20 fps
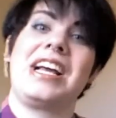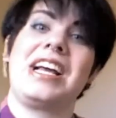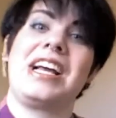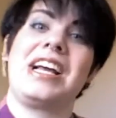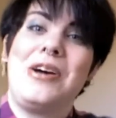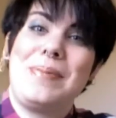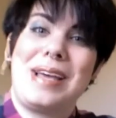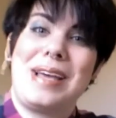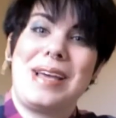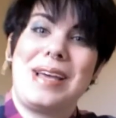oh
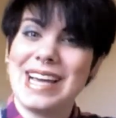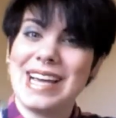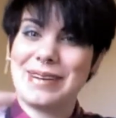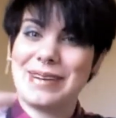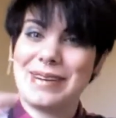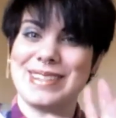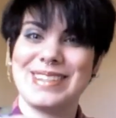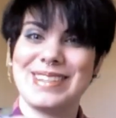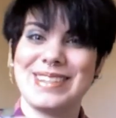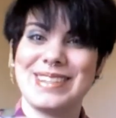my god, what's
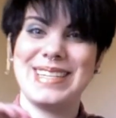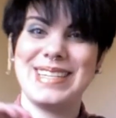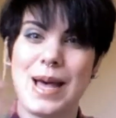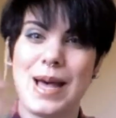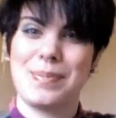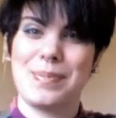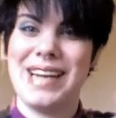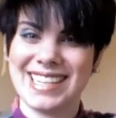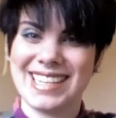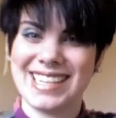going to
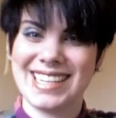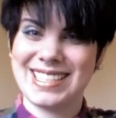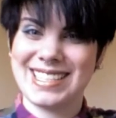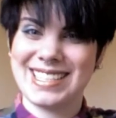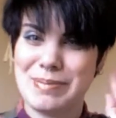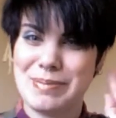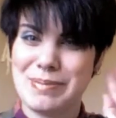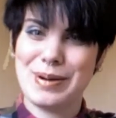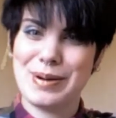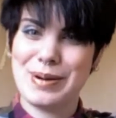happen next? I'm
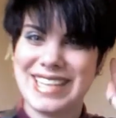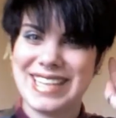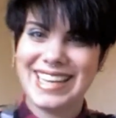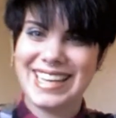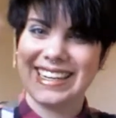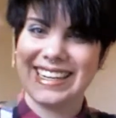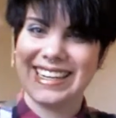so excited.